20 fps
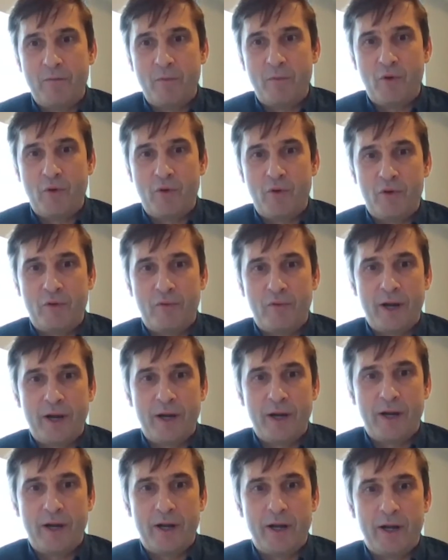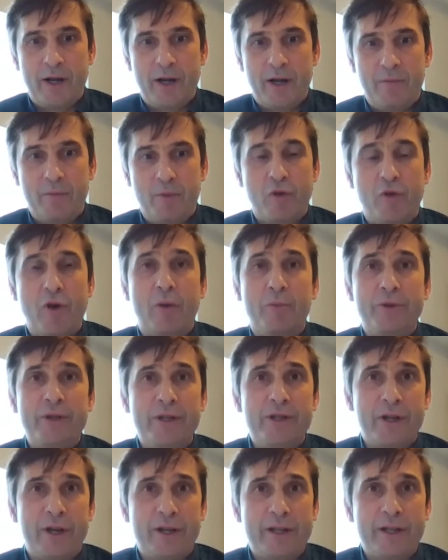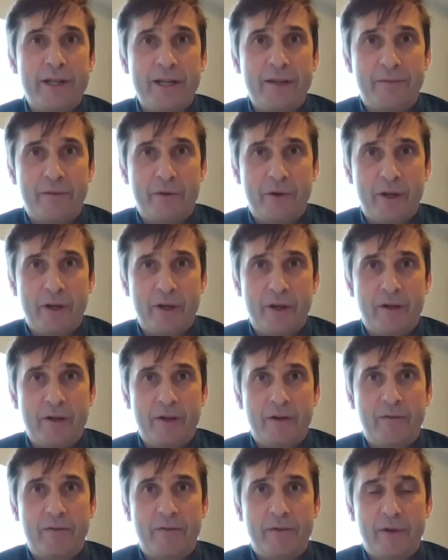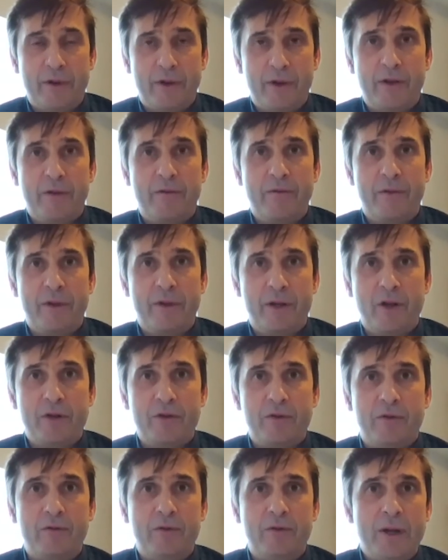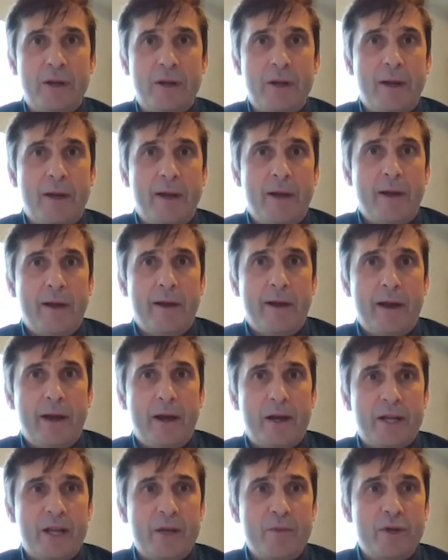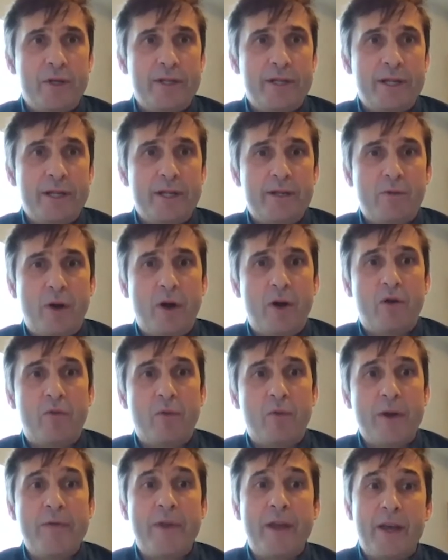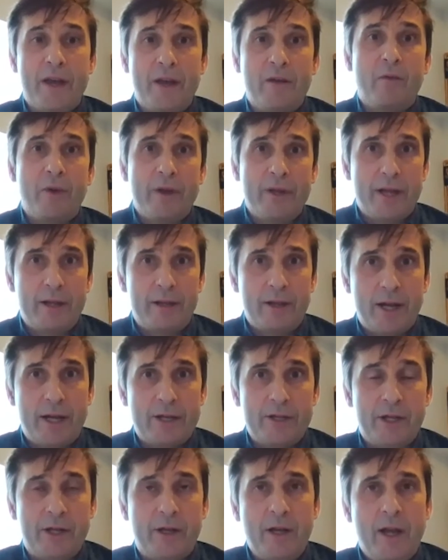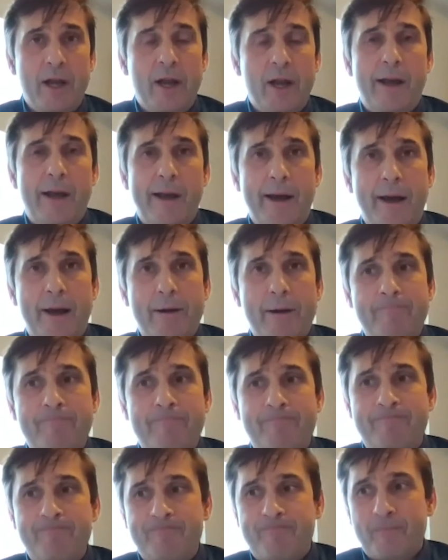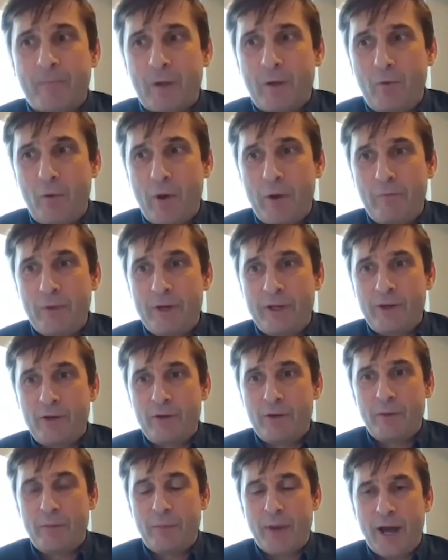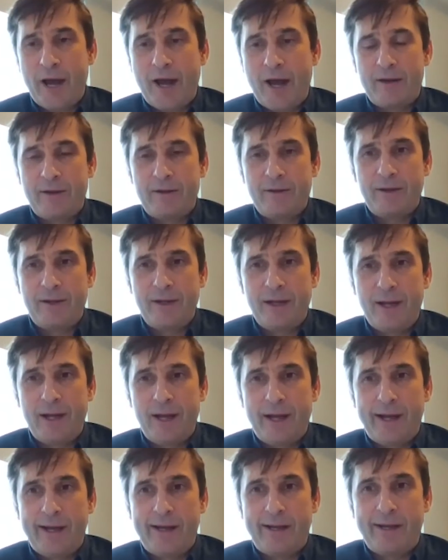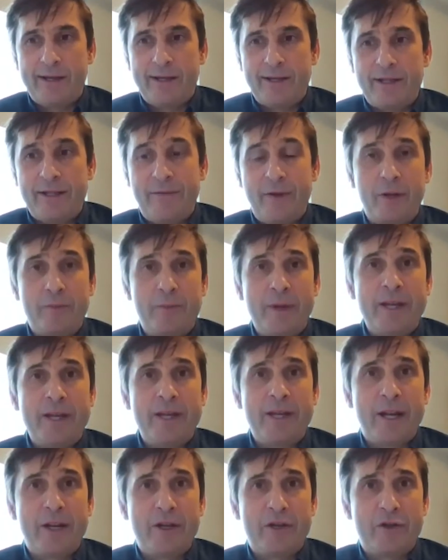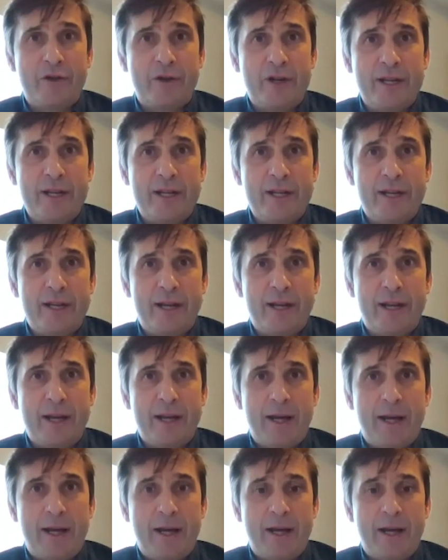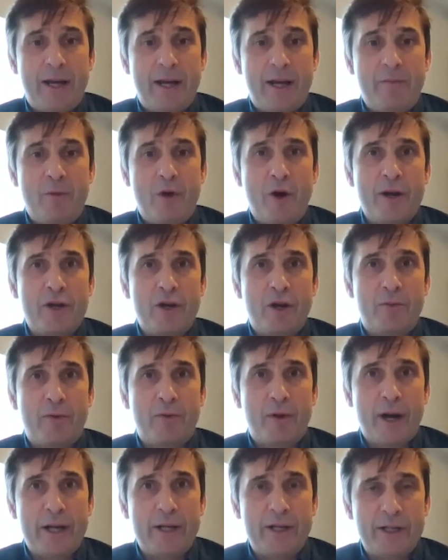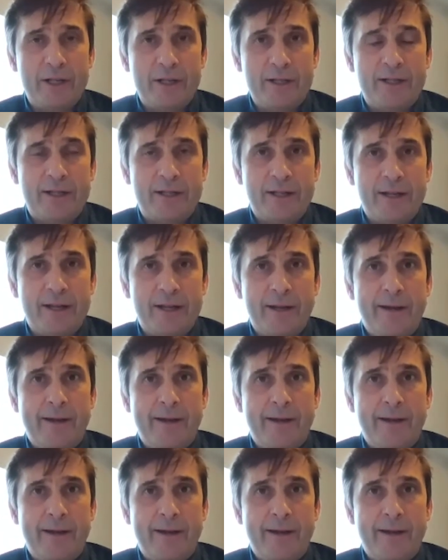more options, I think, for the local community as well when they're larger. When we talk about developing country mining operations,